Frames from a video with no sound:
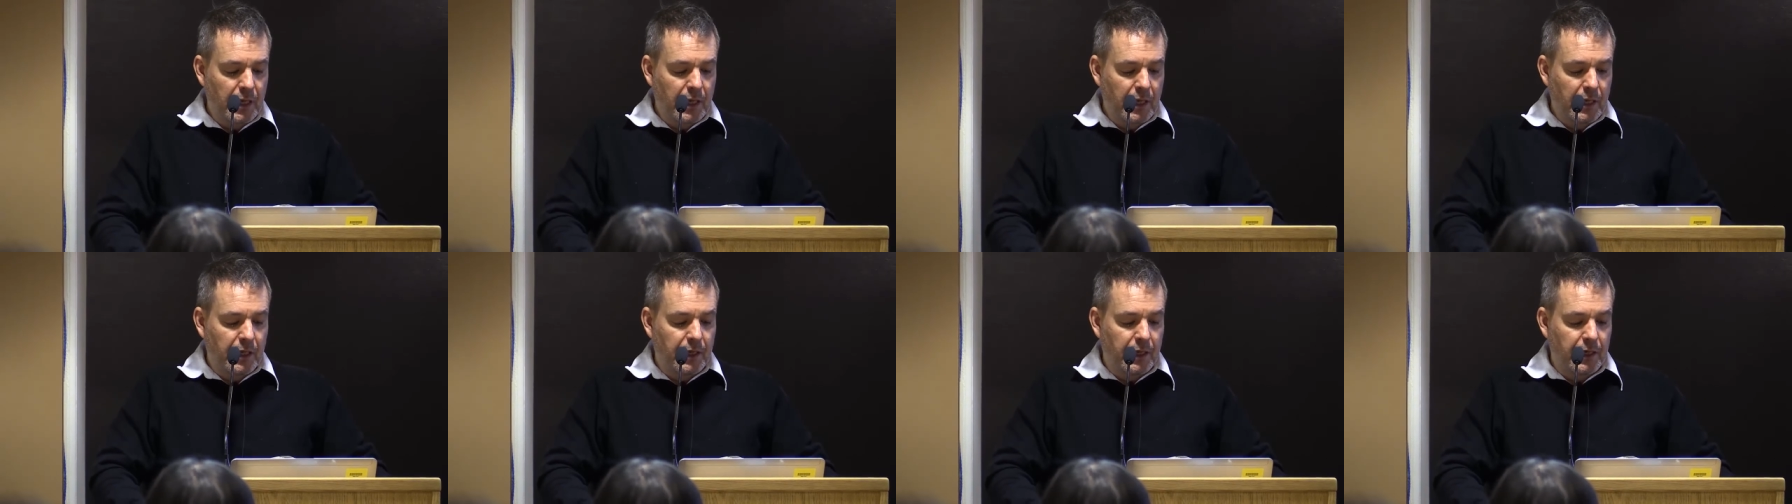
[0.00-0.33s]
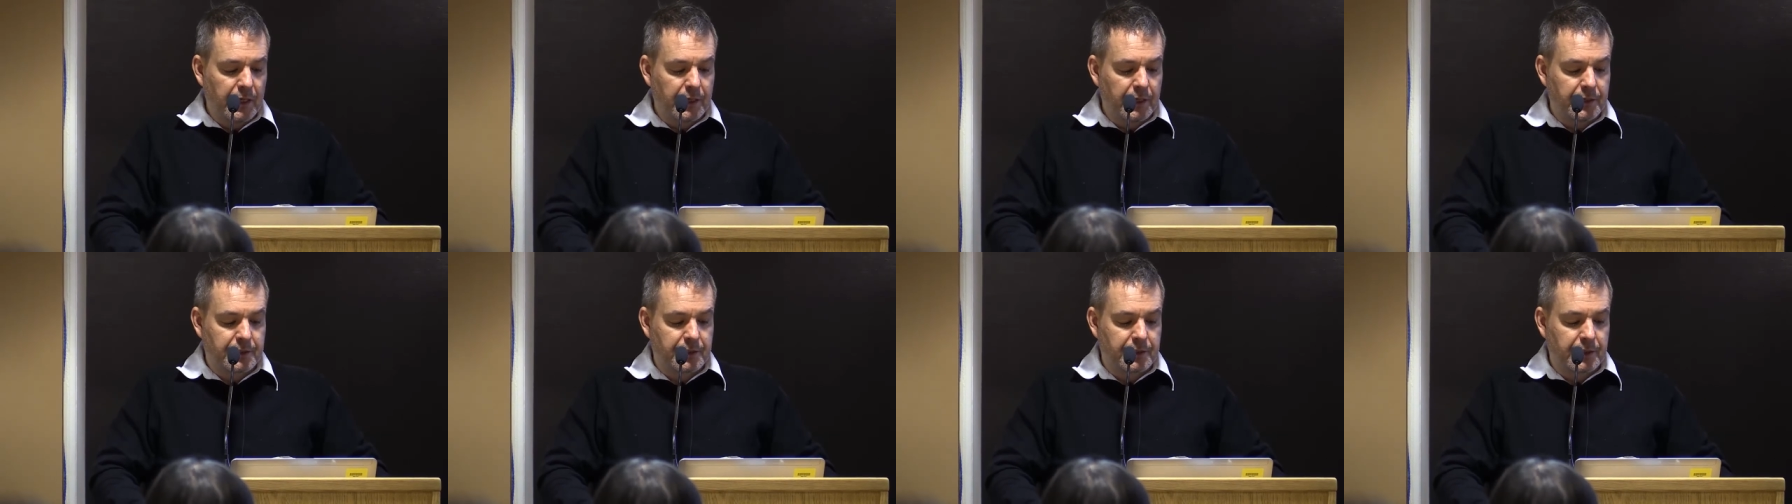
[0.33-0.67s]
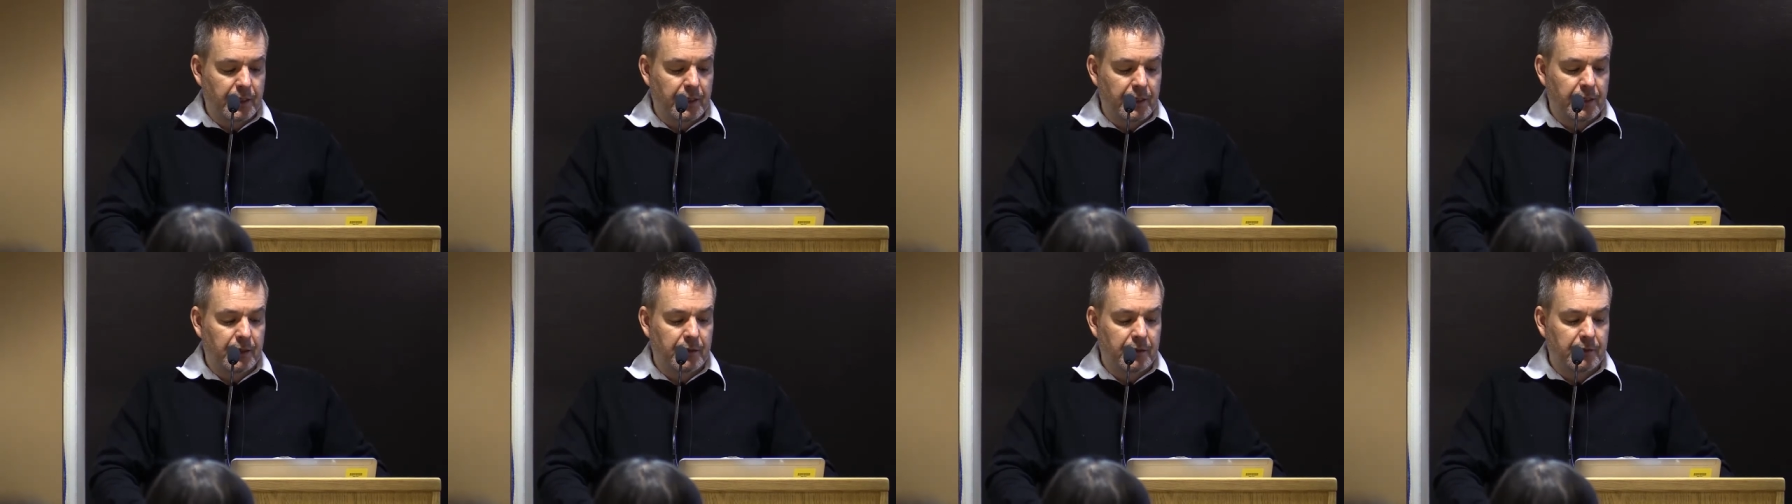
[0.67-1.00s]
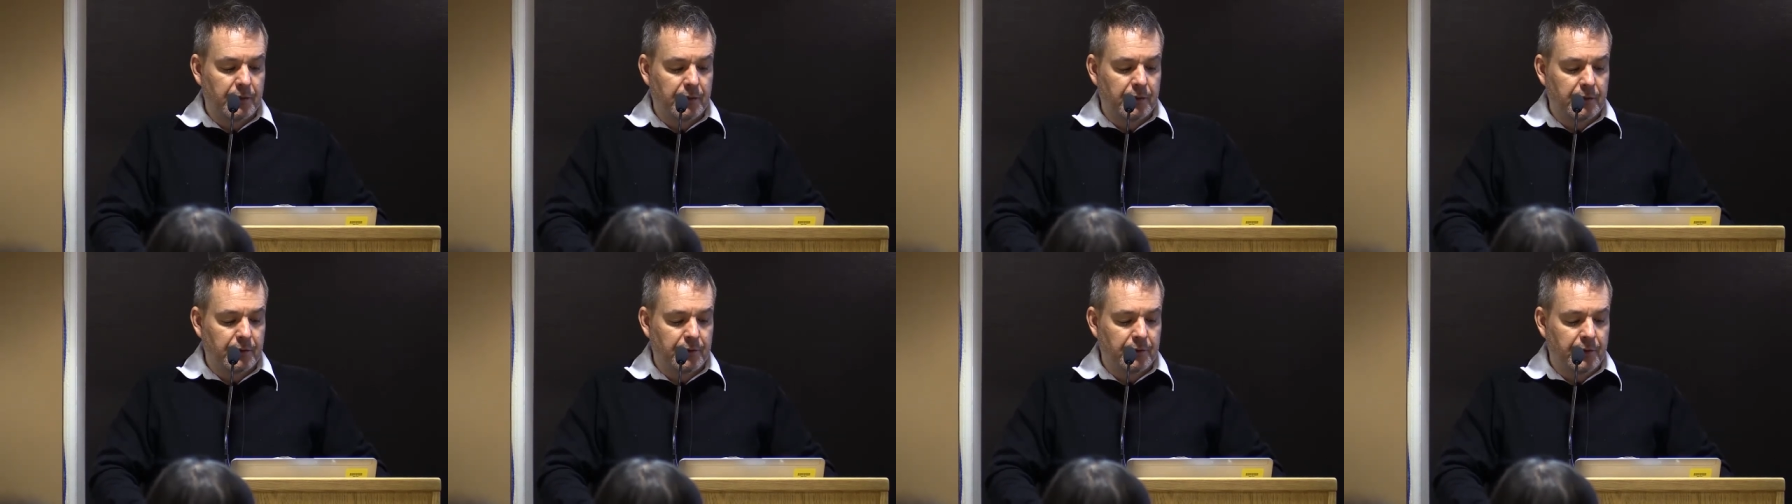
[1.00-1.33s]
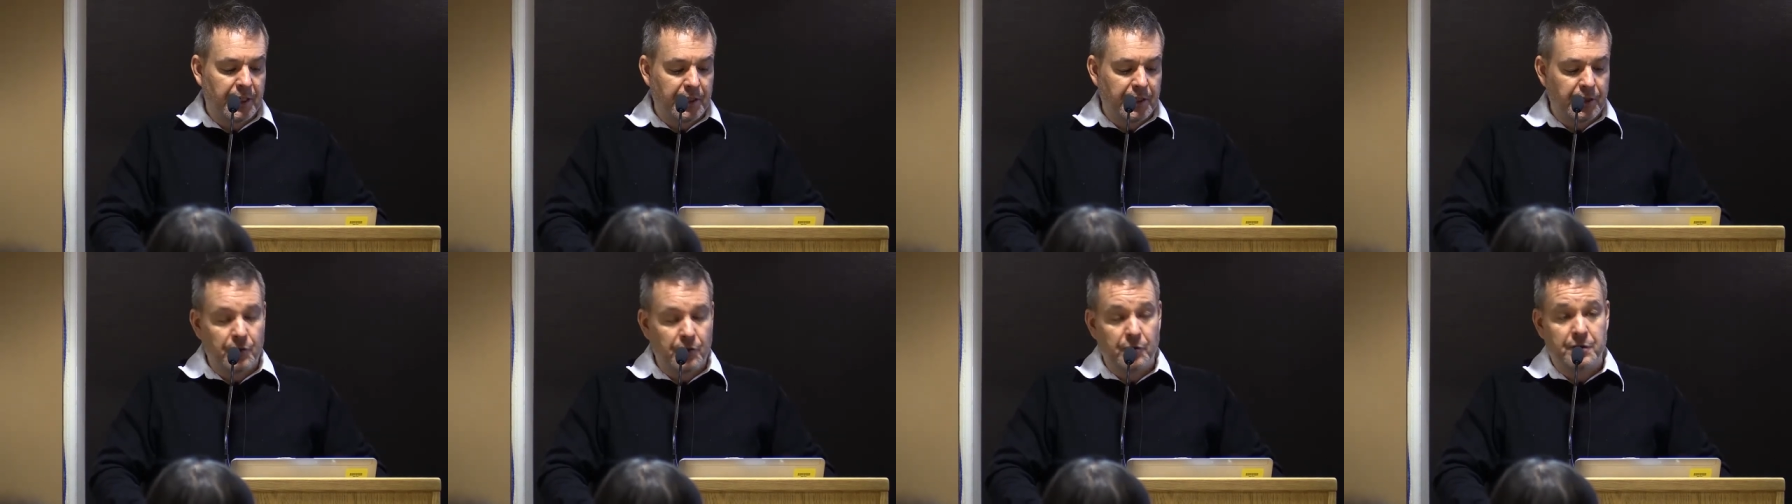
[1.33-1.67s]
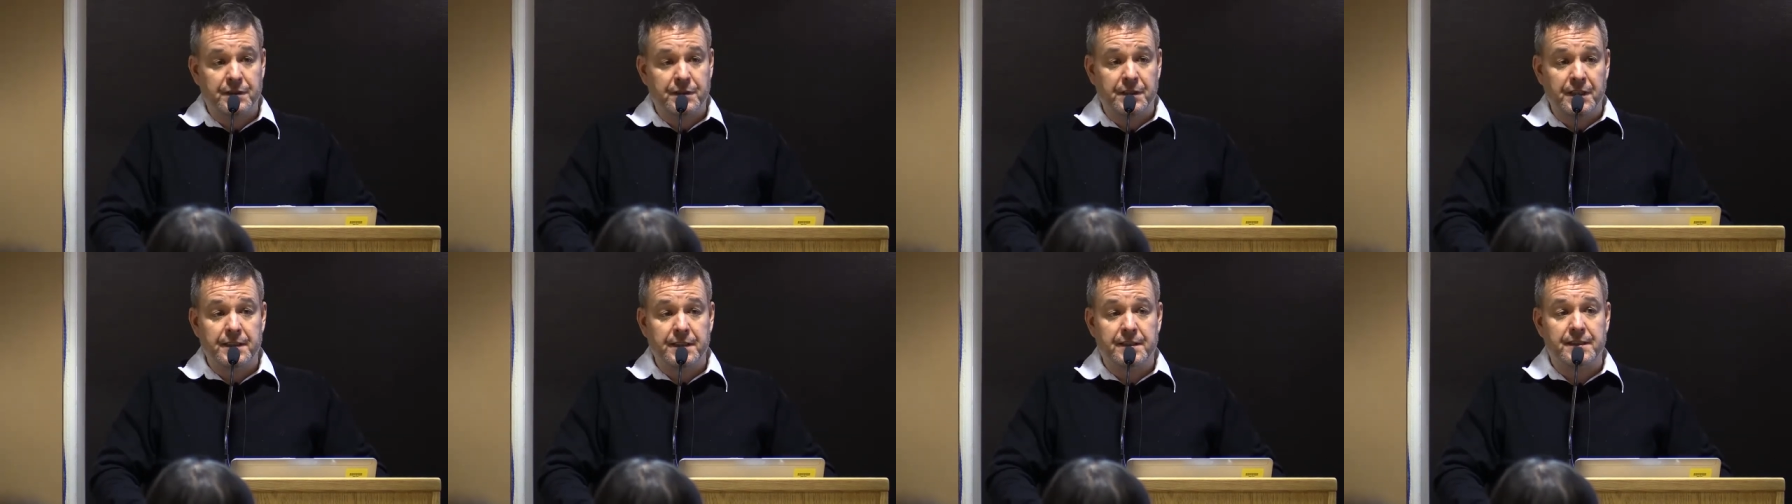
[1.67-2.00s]
They
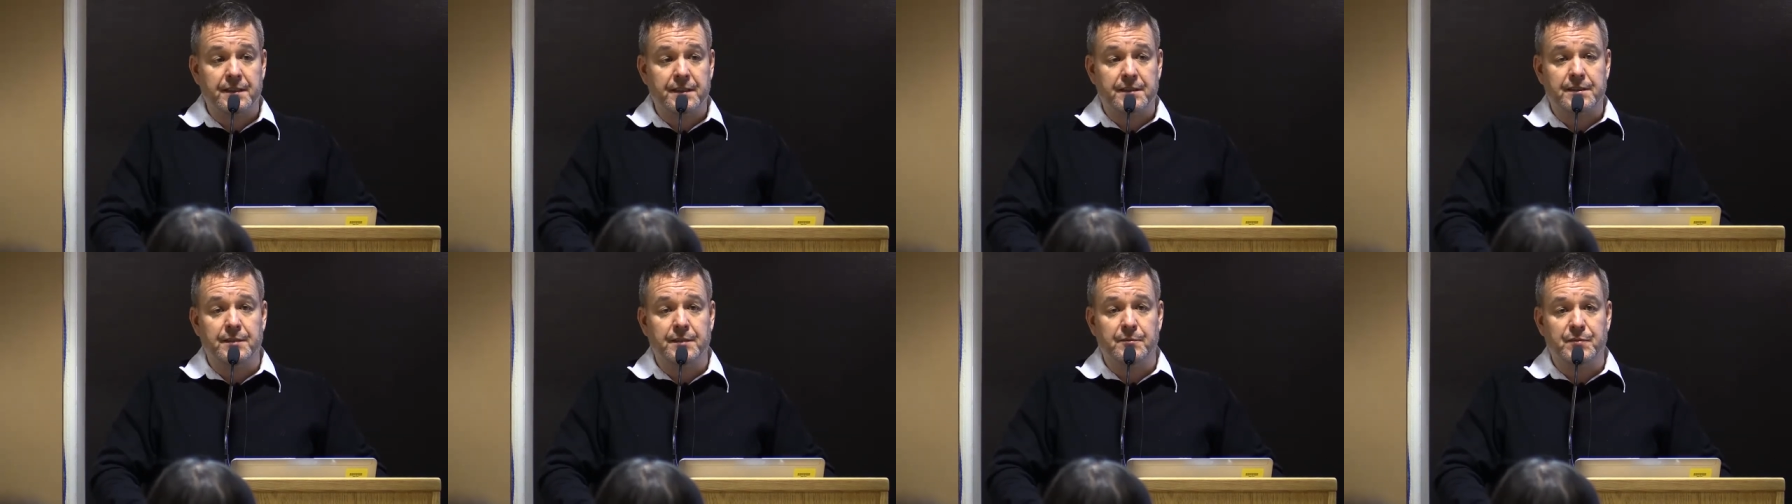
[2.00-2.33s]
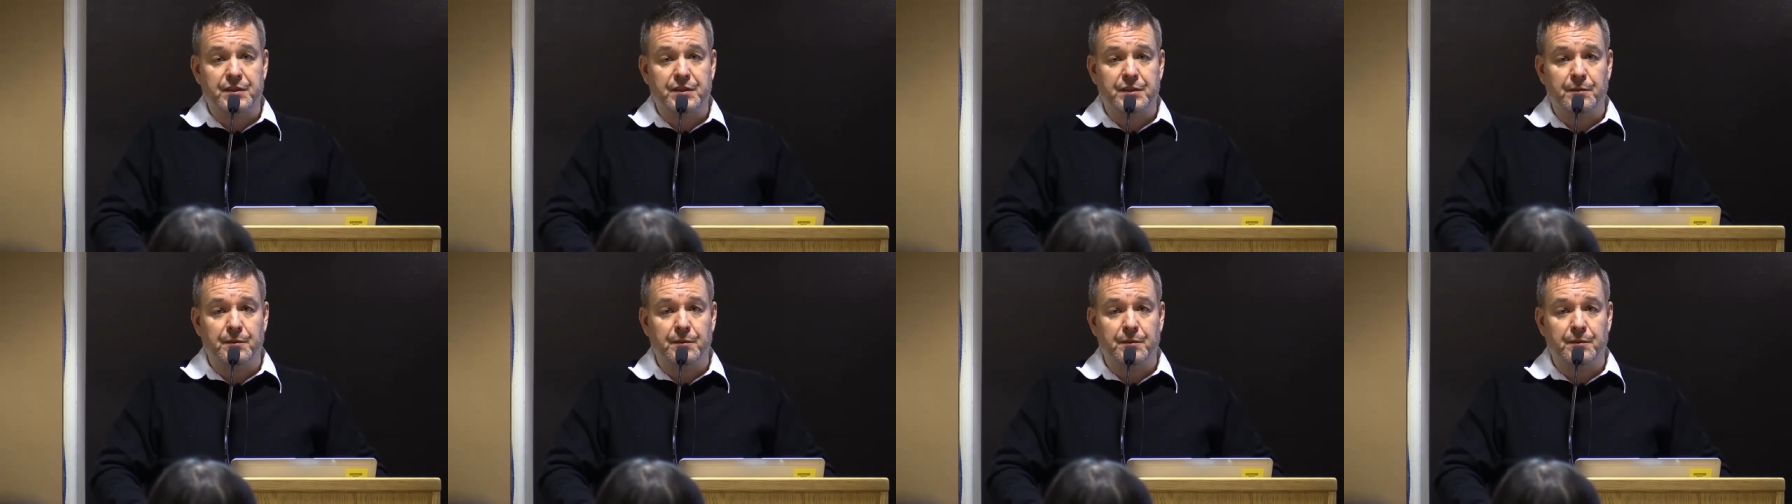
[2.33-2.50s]
used these systems